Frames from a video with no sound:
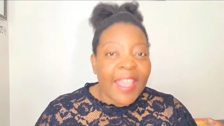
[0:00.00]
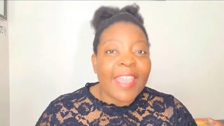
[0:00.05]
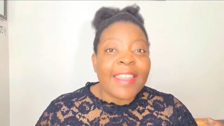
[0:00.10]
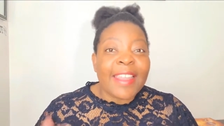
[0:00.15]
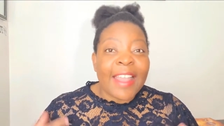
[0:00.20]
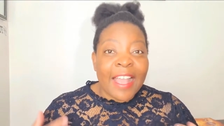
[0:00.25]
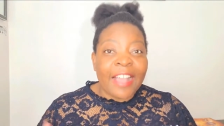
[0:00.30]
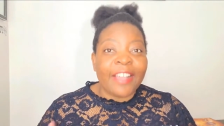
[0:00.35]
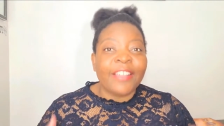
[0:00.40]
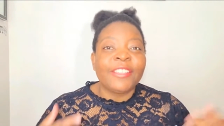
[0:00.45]

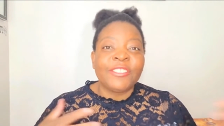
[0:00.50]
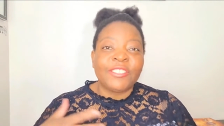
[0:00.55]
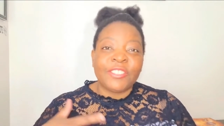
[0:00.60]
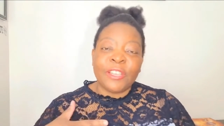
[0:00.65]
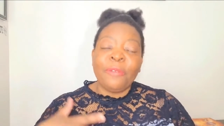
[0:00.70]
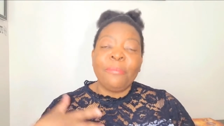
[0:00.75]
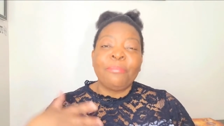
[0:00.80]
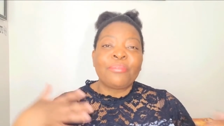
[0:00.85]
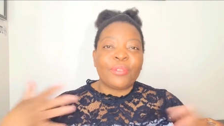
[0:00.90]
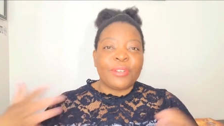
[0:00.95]
And how is
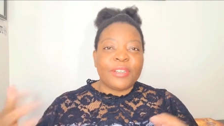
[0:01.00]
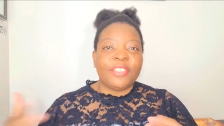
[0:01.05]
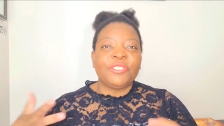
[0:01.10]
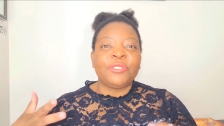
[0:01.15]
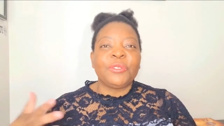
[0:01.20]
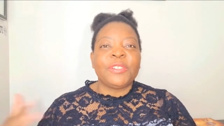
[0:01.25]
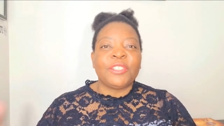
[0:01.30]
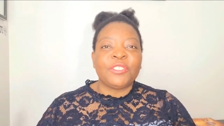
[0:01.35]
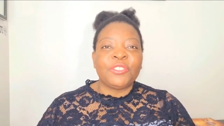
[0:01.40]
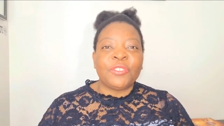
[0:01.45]
your
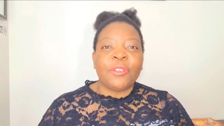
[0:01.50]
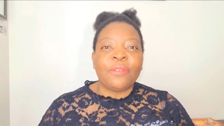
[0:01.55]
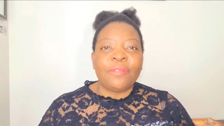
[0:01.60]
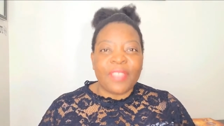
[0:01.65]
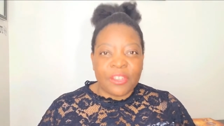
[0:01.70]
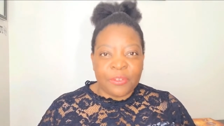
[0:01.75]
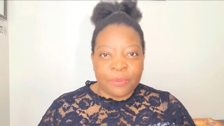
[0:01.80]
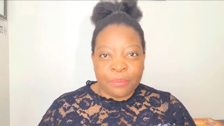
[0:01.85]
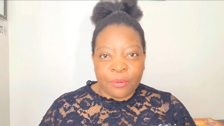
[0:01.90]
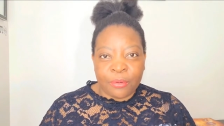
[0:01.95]
product going to solve
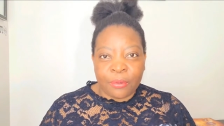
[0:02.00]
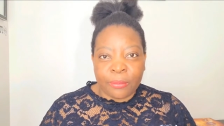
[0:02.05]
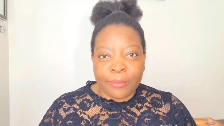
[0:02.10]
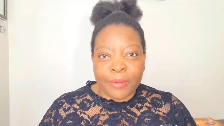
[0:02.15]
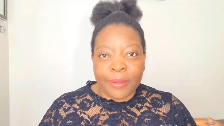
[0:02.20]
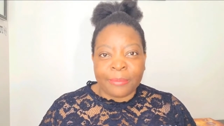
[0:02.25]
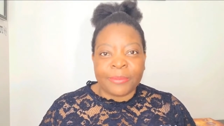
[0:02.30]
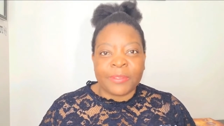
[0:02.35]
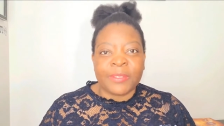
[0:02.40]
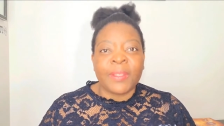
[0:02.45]
that
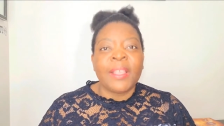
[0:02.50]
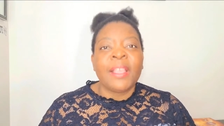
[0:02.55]
problem